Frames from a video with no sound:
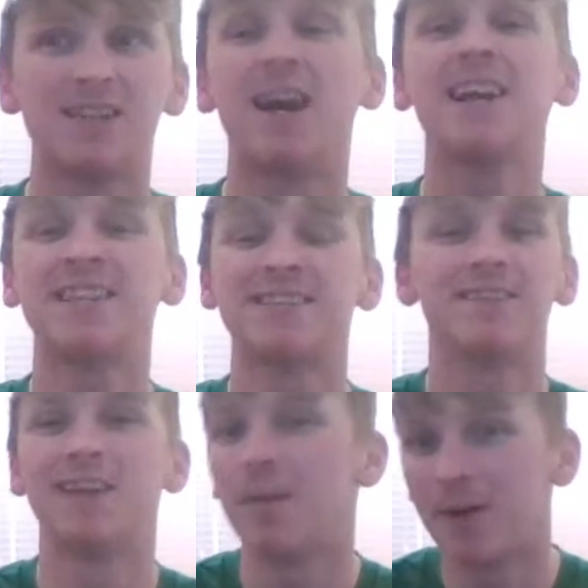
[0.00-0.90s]

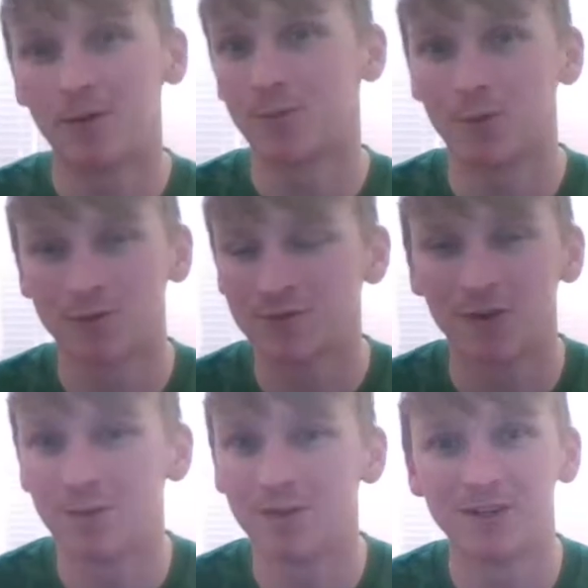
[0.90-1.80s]
titan about Braun
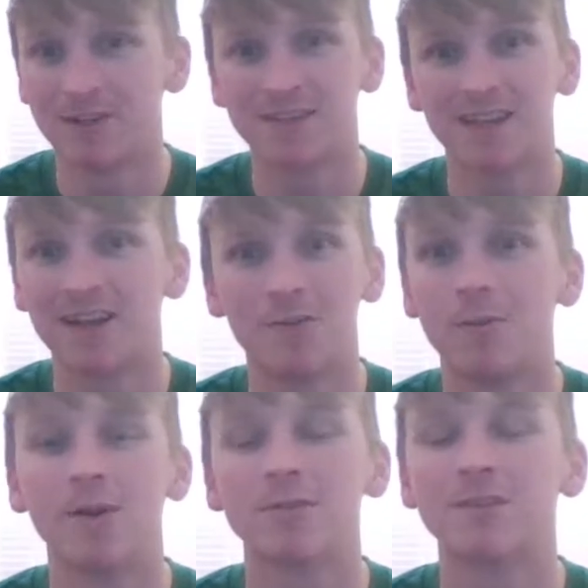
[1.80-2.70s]
Strowman, you could say,
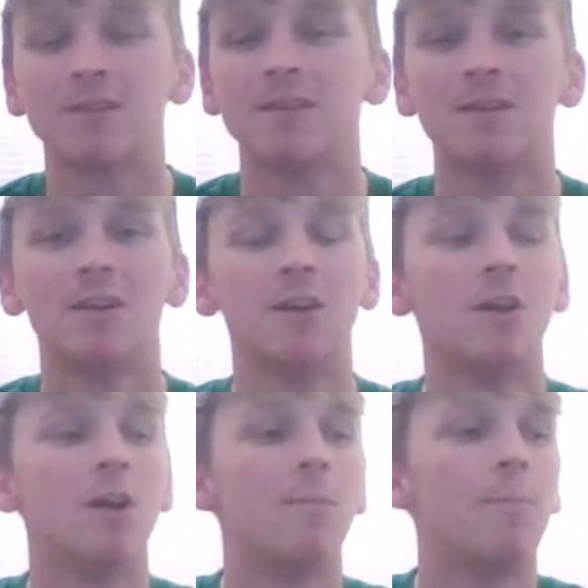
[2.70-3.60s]
almost.
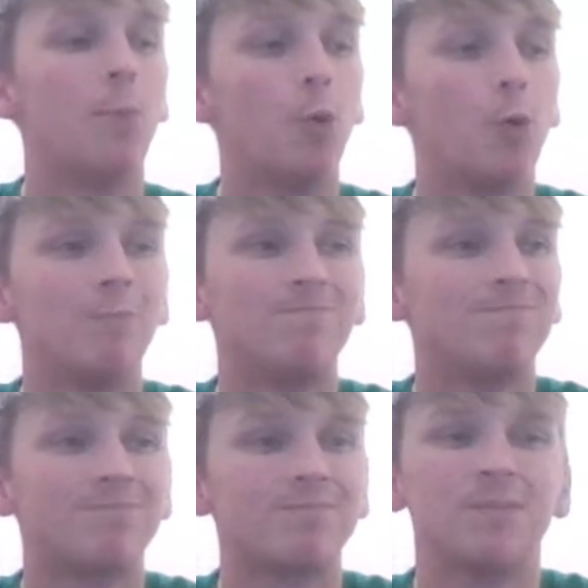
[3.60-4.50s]
But
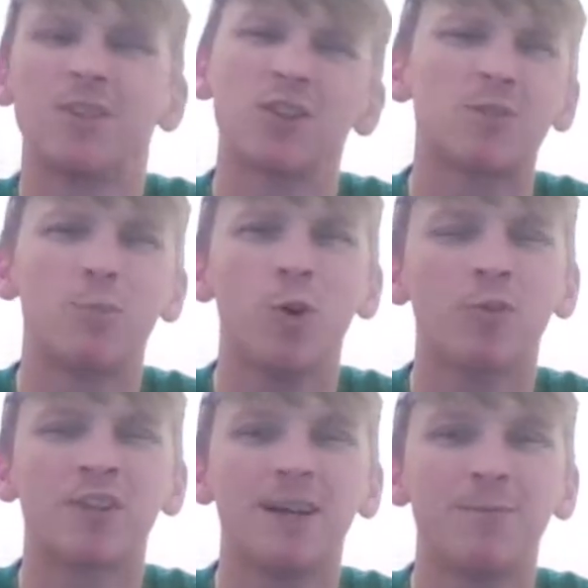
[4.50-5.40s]
just
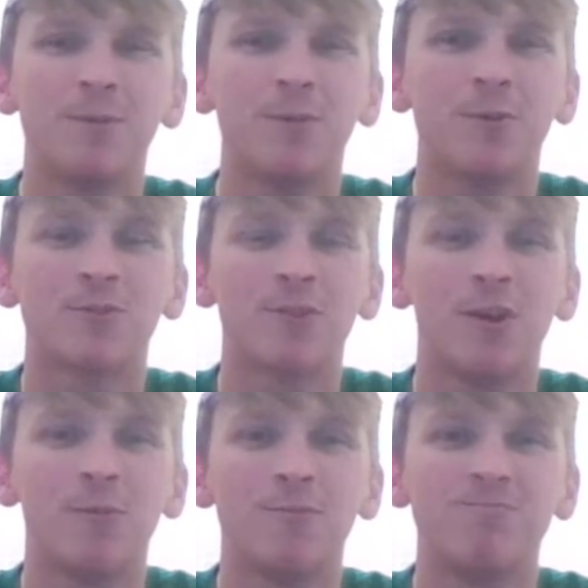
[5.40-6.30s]
world champion Braun
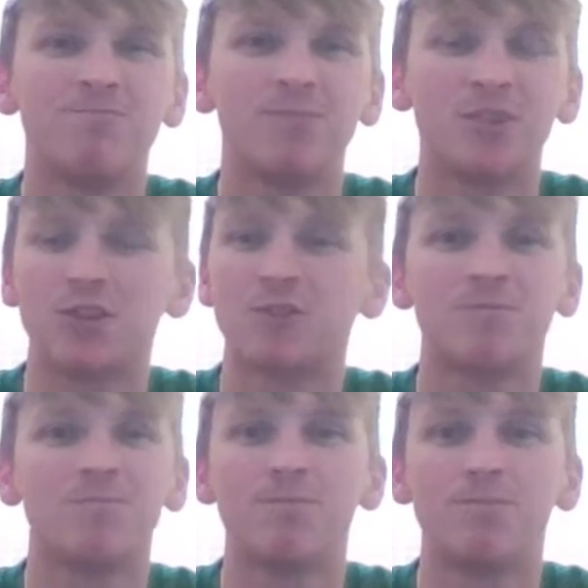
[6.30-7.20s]
Strowman, it's just
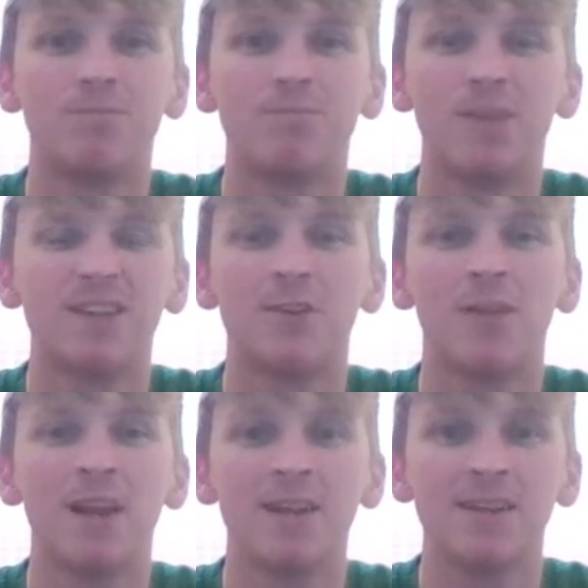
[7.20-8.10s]
a bit too
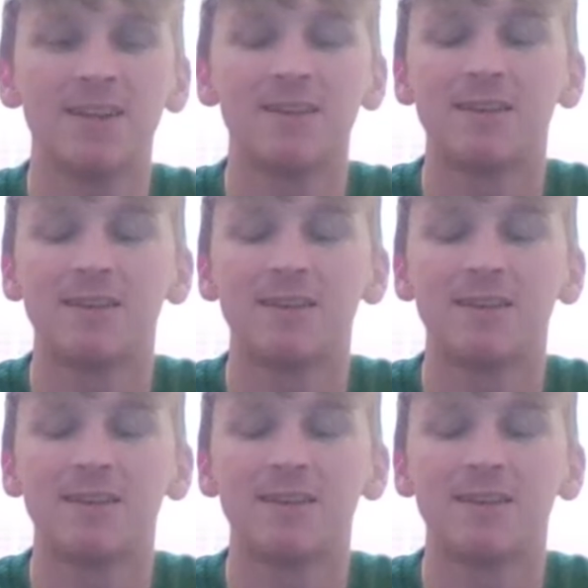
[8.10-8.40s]
late in it.